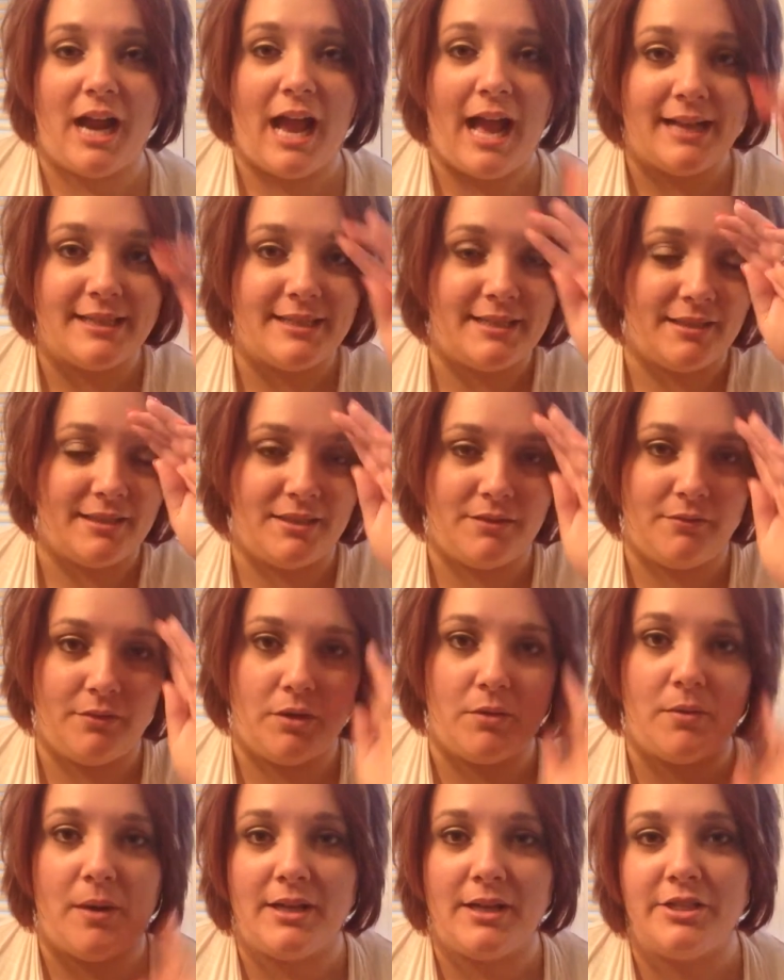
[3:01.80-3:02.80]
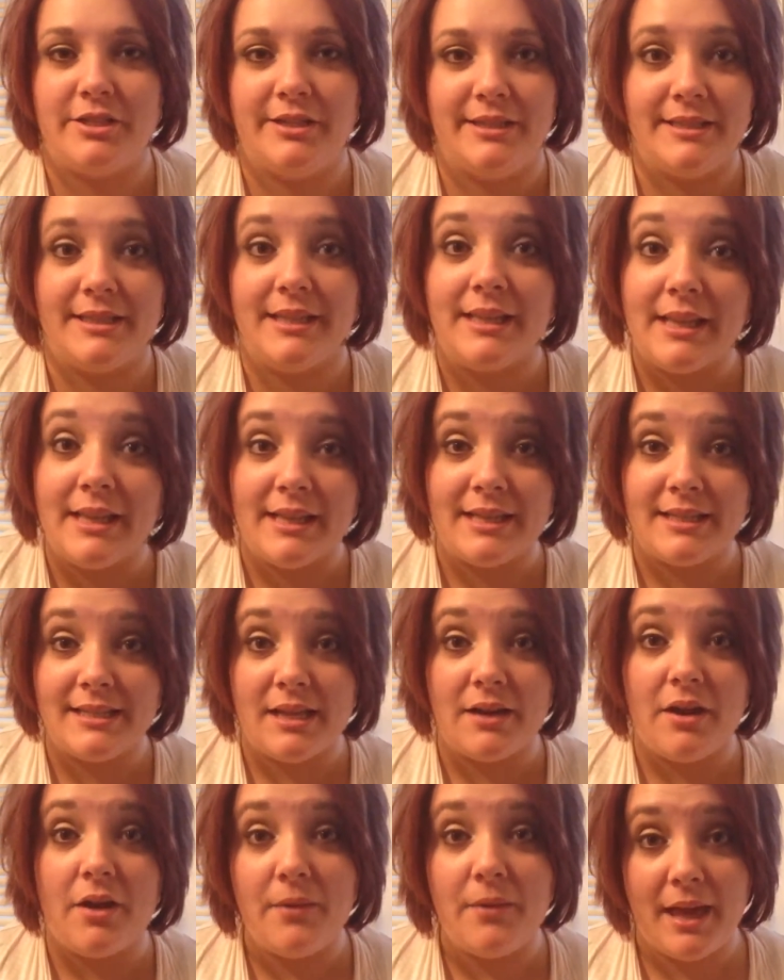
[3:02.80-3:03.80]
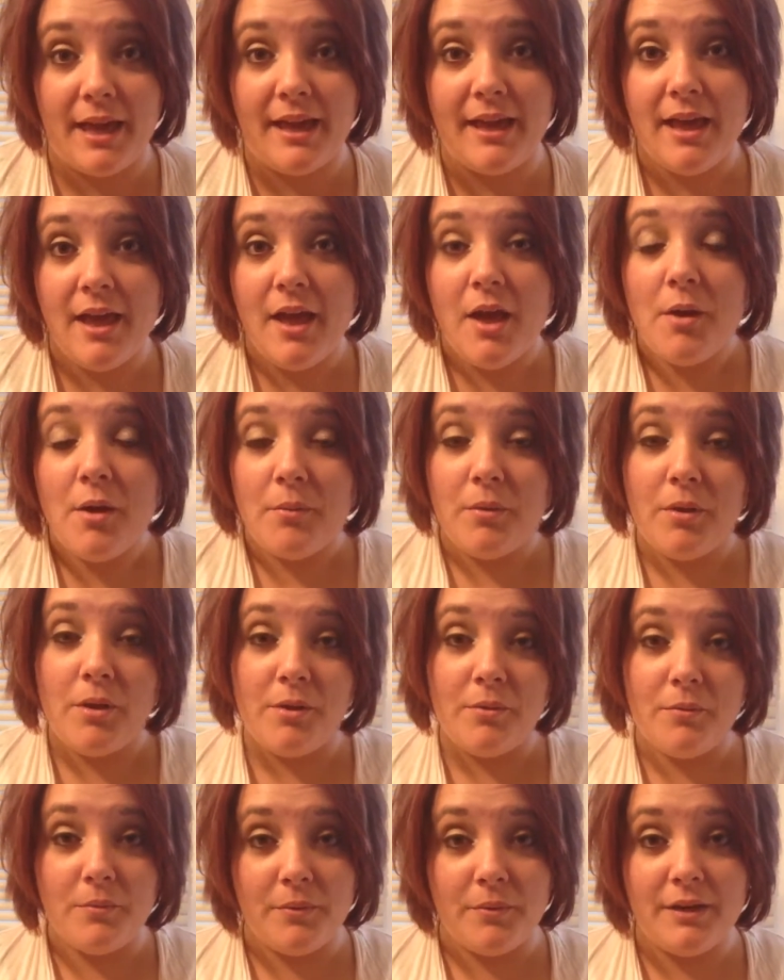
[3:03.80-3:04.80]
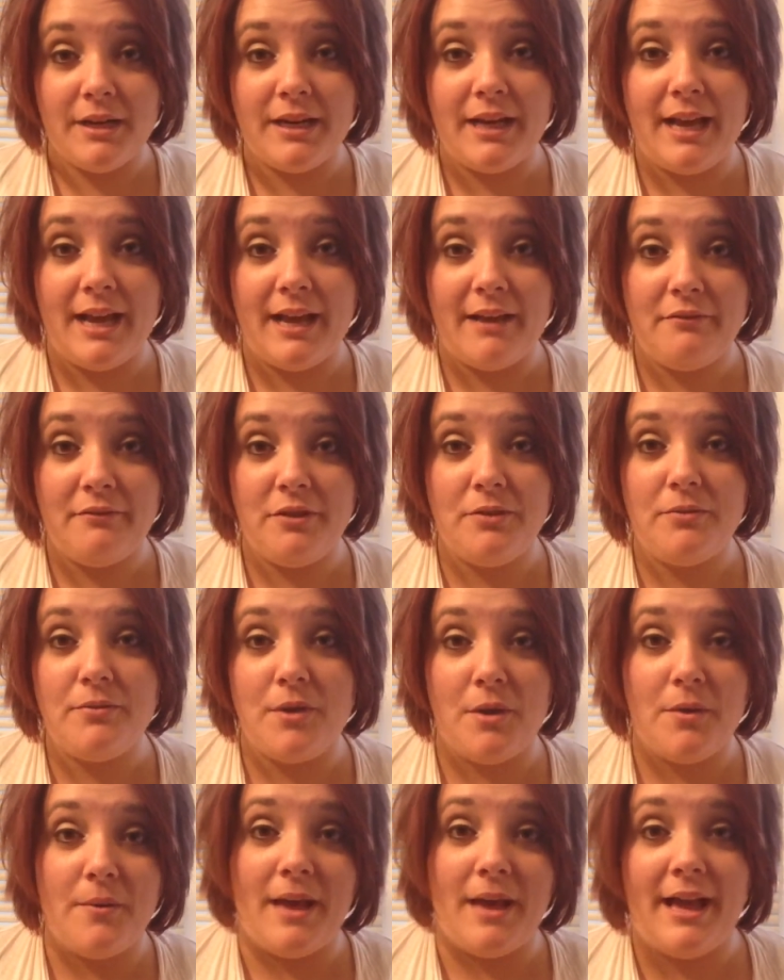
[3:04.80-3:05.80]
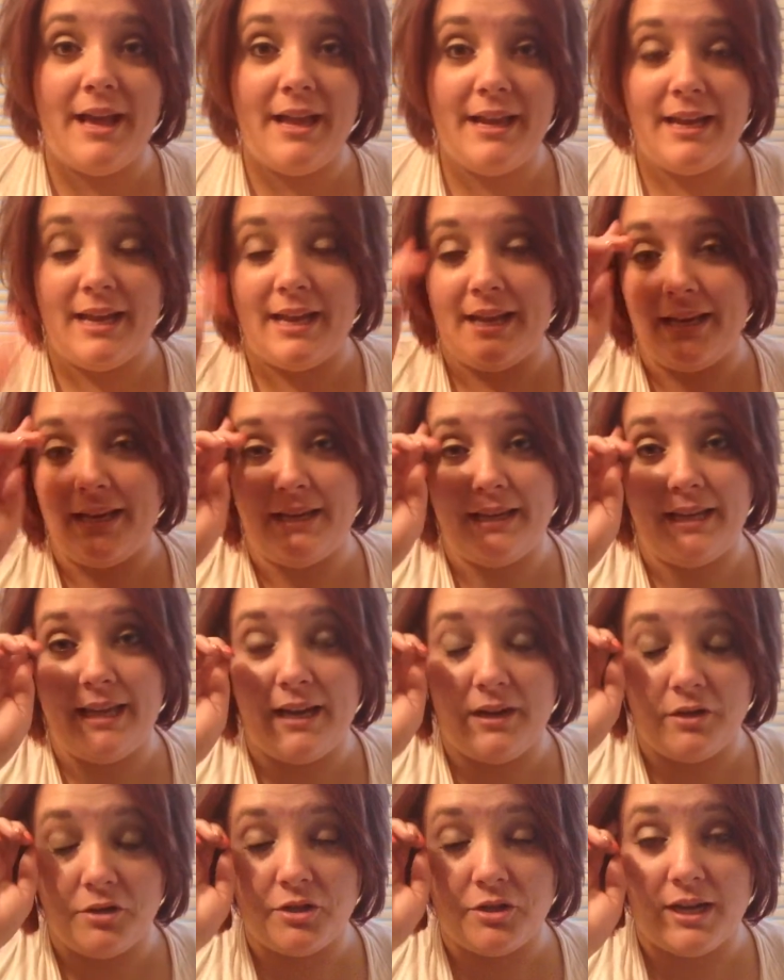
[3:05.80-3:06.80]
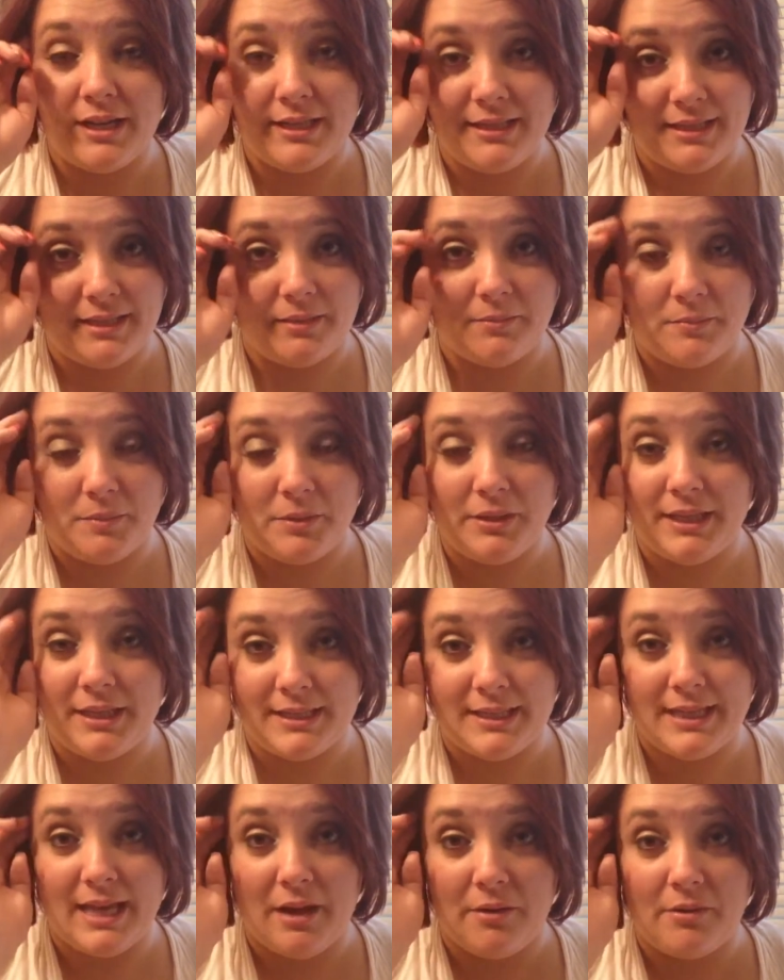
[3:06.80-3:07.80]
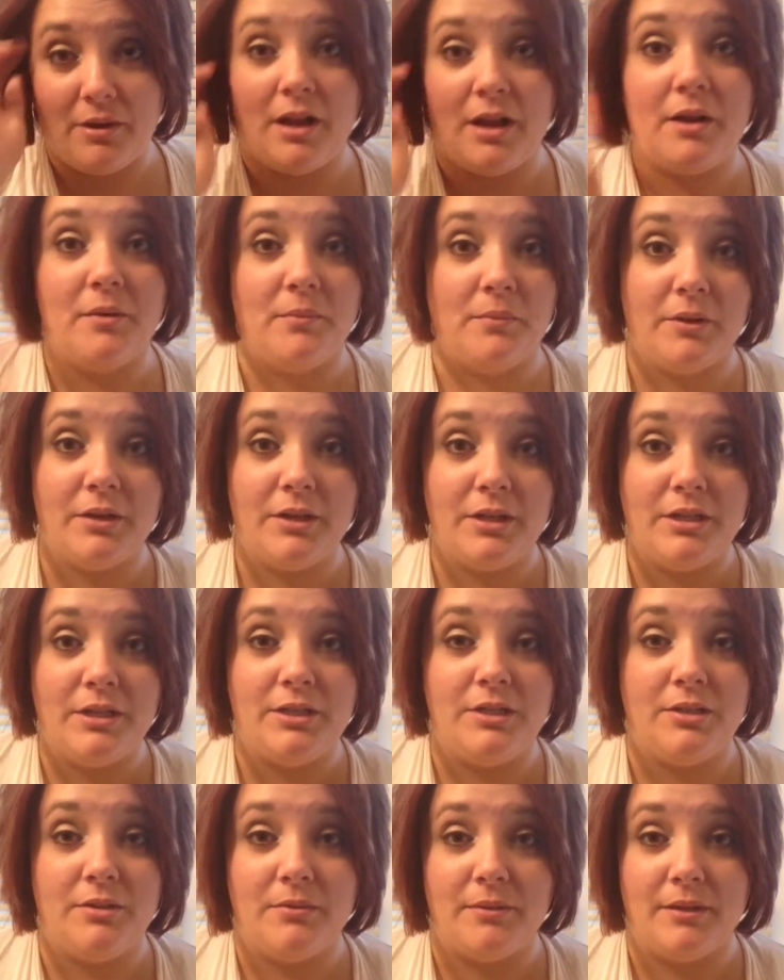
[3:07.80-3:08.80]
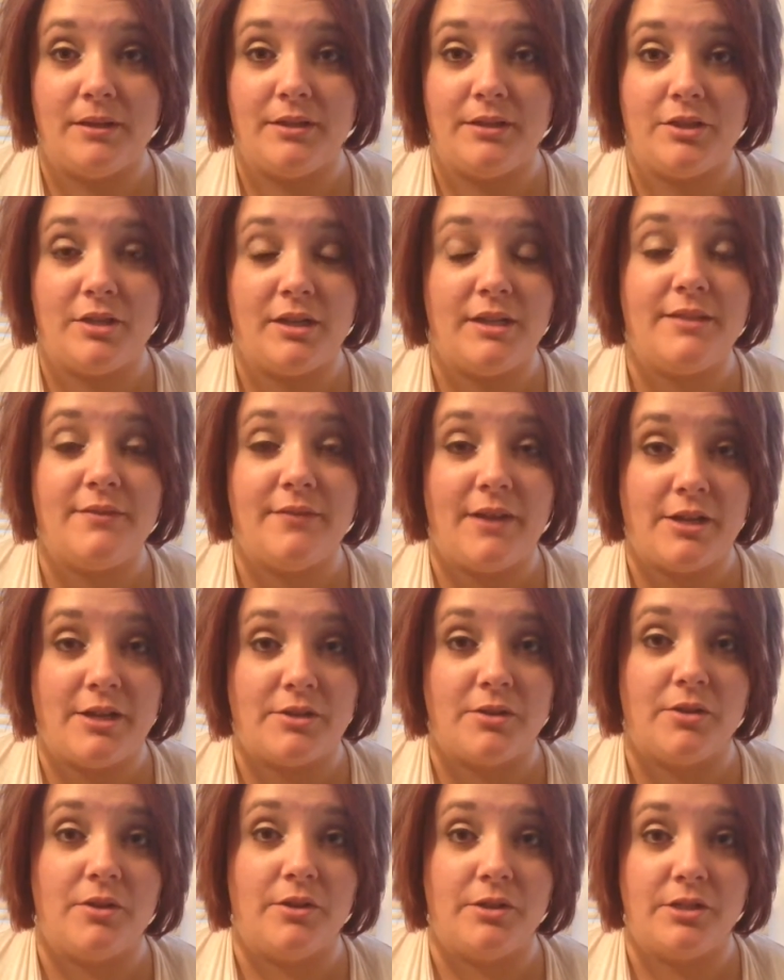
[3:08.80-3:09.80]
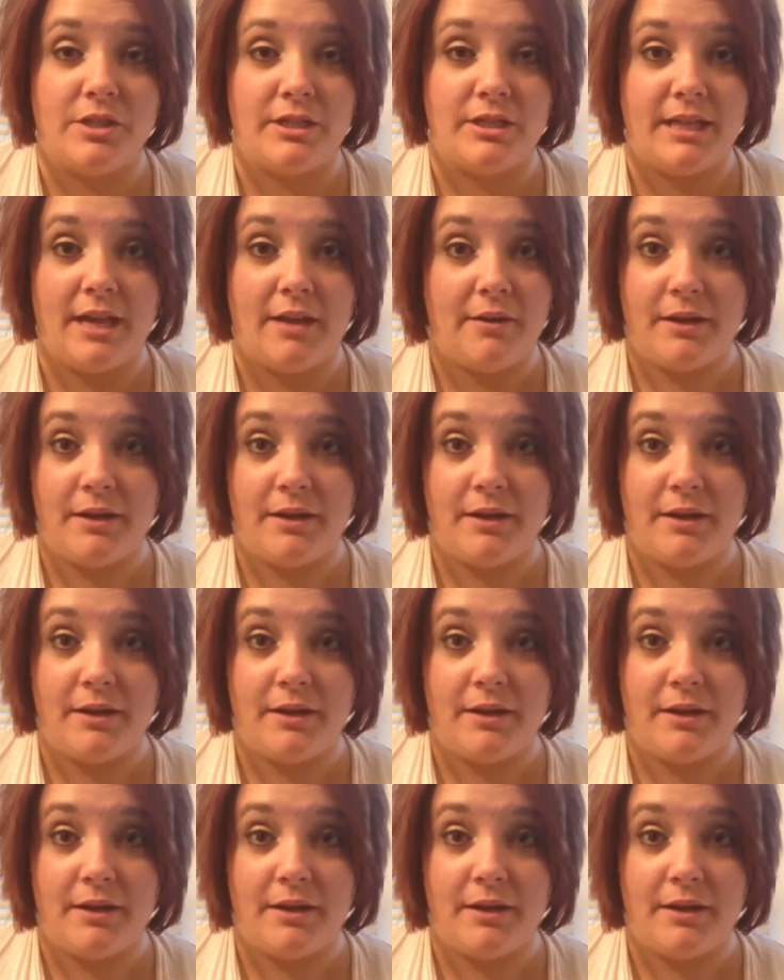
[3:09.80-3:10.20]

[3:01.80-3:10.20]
asked us a few questions, and then they said, okay, well, we're going to have you go ahead and get undressed and put this gown on, and we're going to do a transvaginal ultrasound.